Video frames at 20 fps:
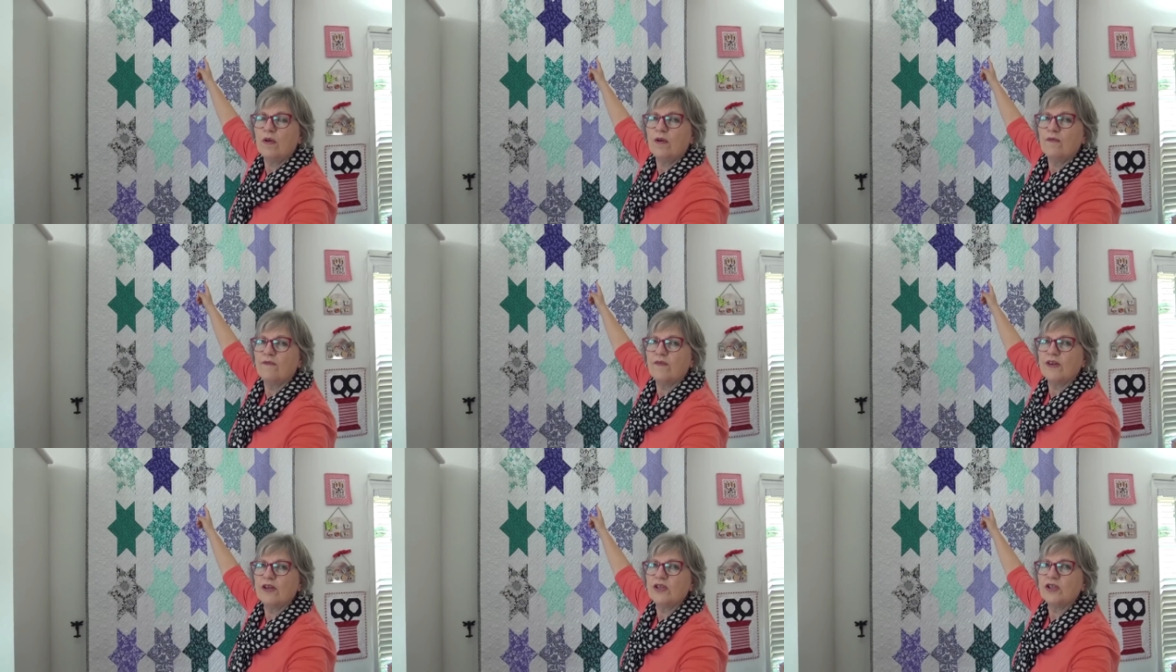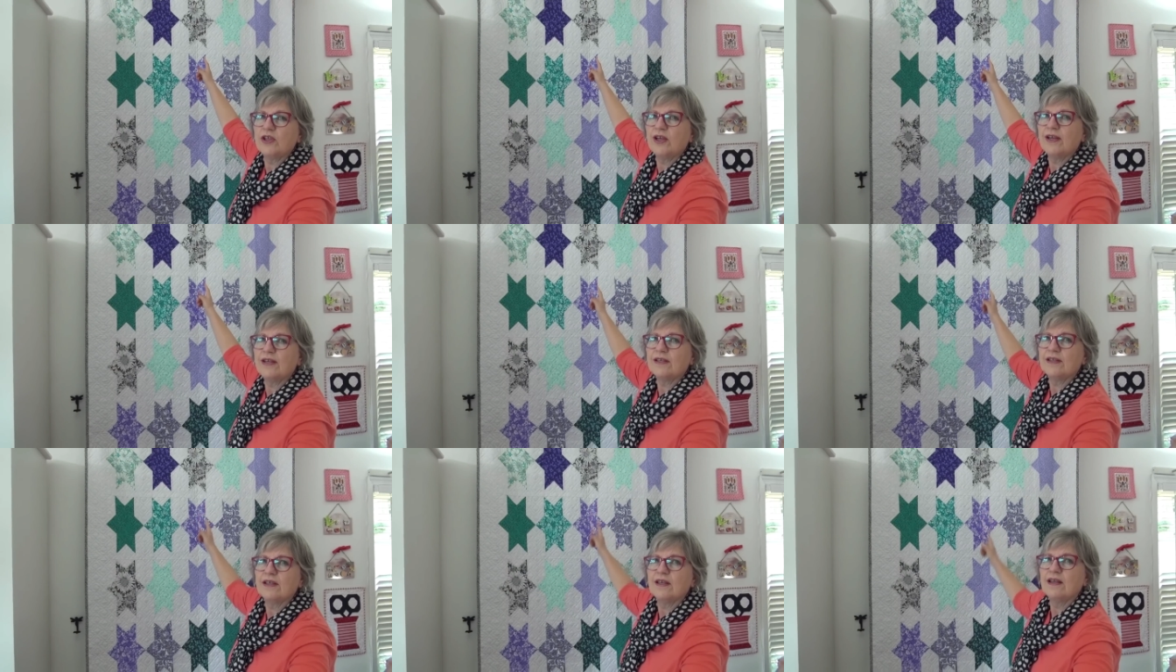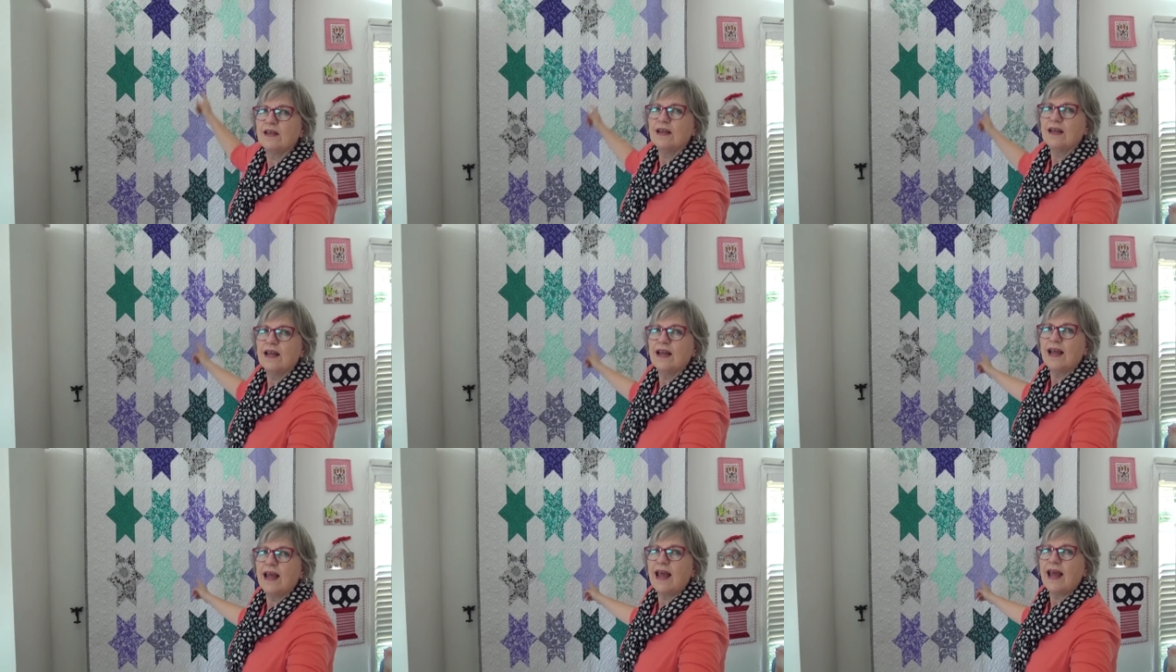finish it,
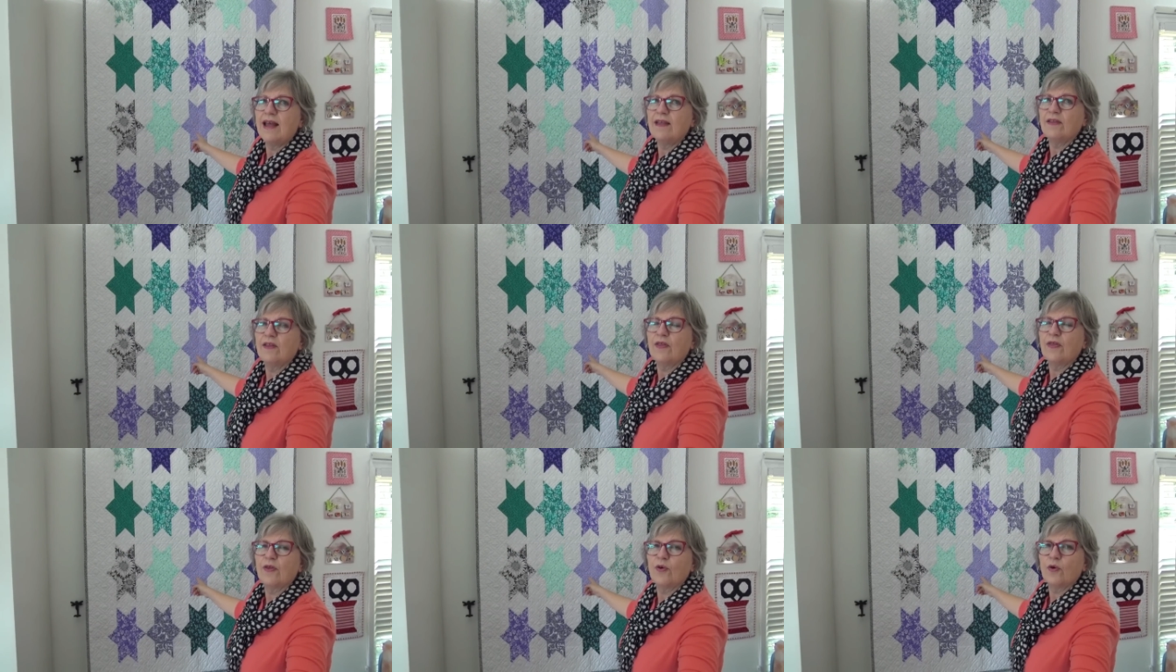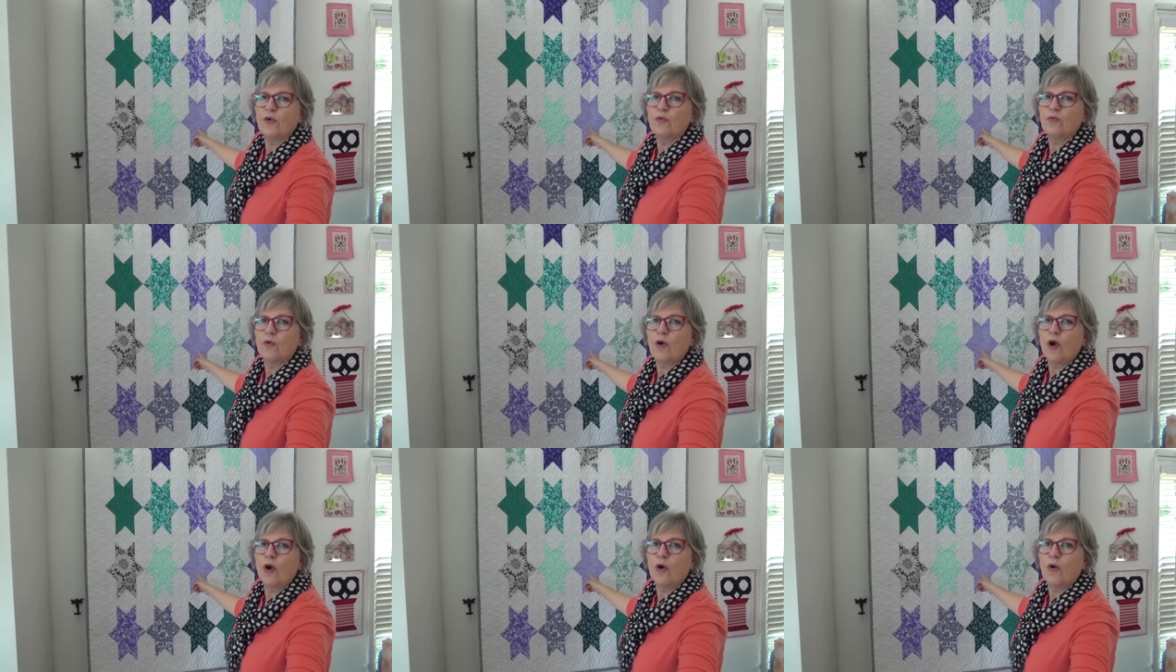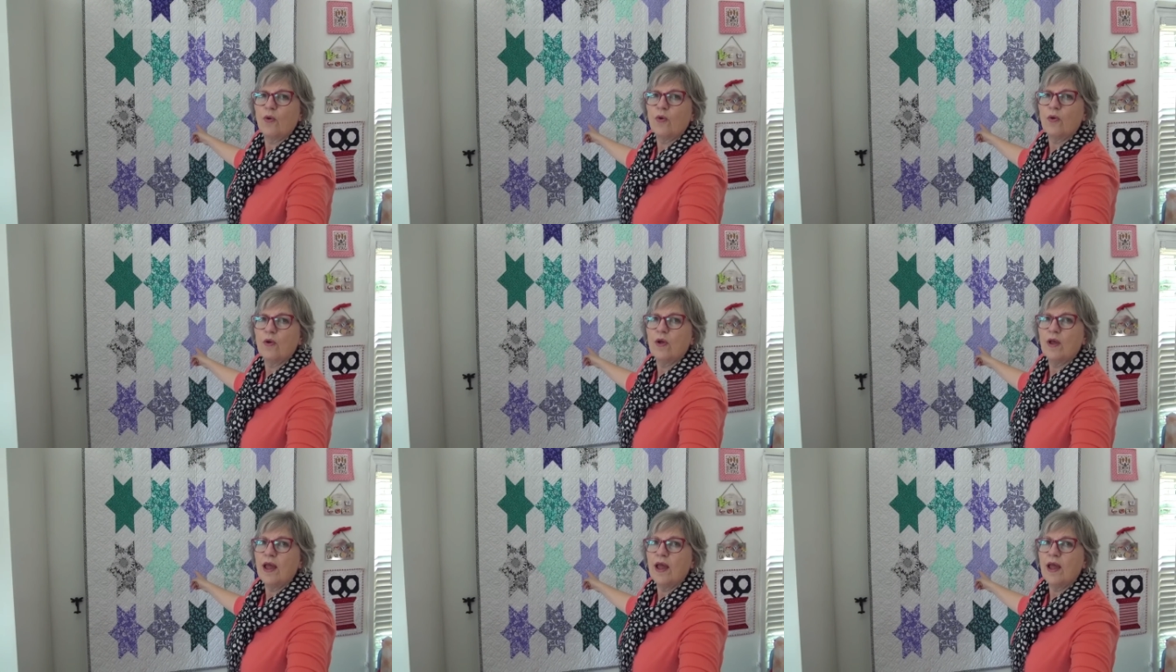and the third row.